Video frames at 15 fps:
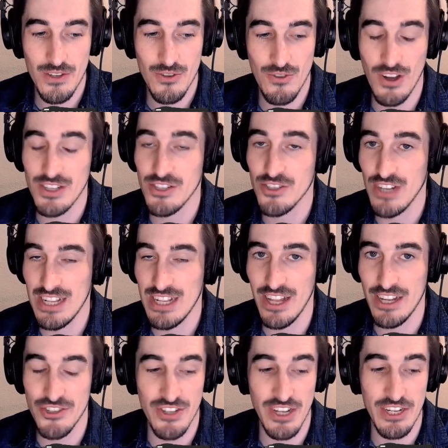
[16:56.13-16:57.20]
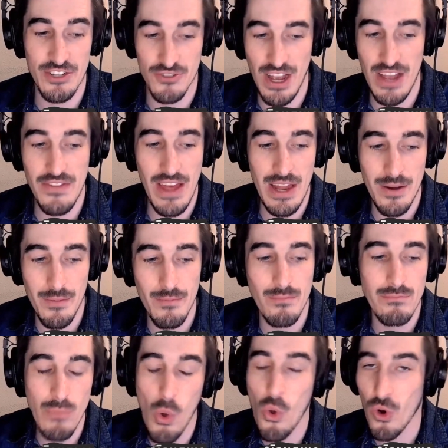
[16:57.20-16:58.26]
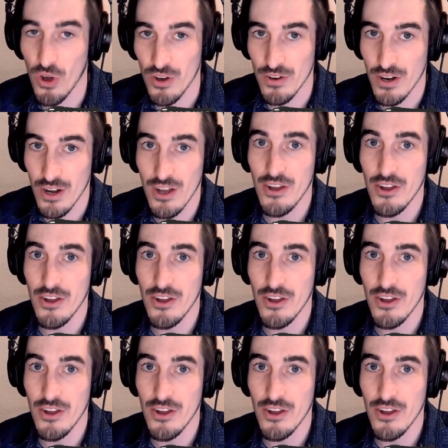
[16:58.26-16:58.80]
across state legislatures, and then more